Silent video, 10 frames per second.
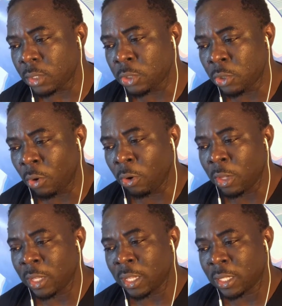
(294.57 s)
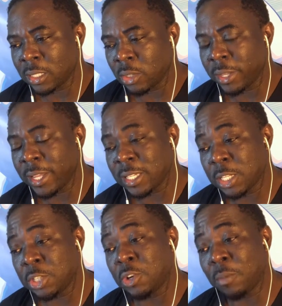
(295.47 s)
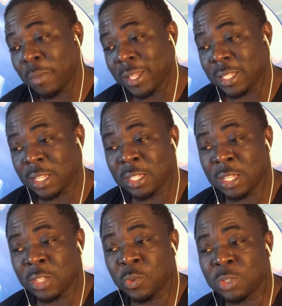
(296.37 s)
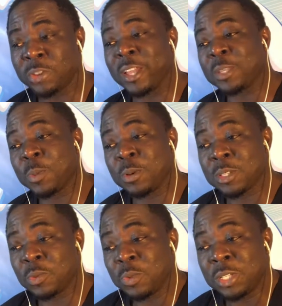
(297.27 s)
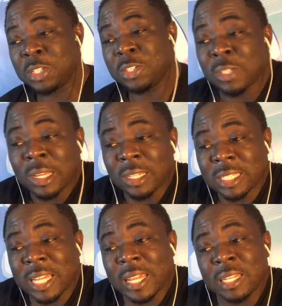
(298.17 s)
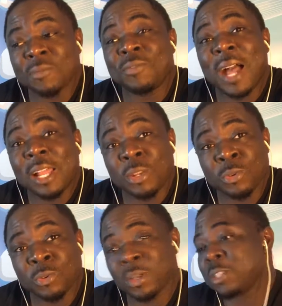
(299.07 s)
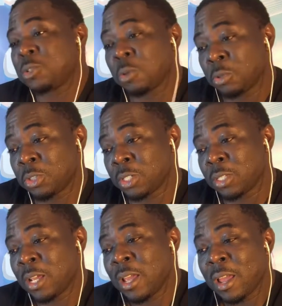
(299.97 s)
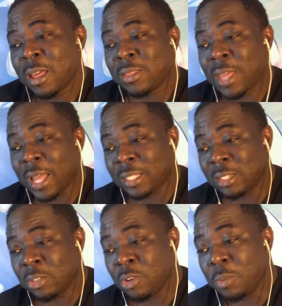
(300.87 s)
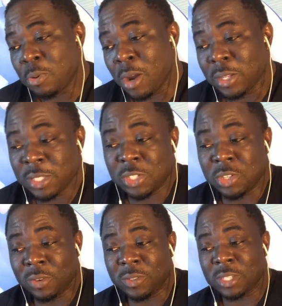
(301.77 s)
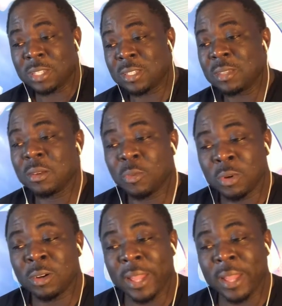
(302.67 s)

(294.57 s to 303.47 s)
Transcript: so So here's your message is what you're exposing, which should contain the value and solution that your product and services will